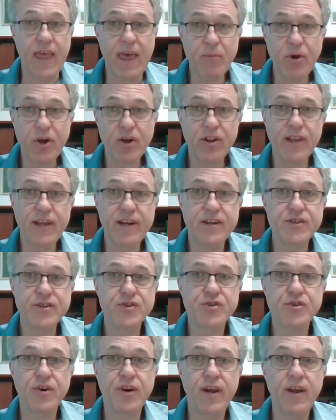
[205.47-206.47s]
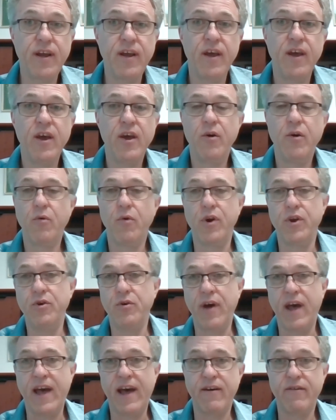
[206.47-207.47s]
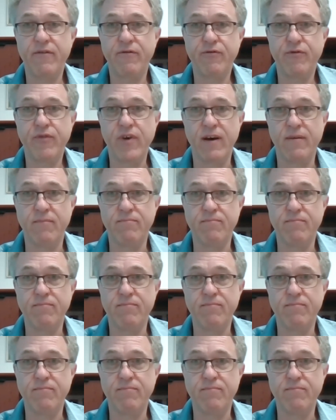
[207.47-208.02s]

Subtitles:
chemical industry, where you have,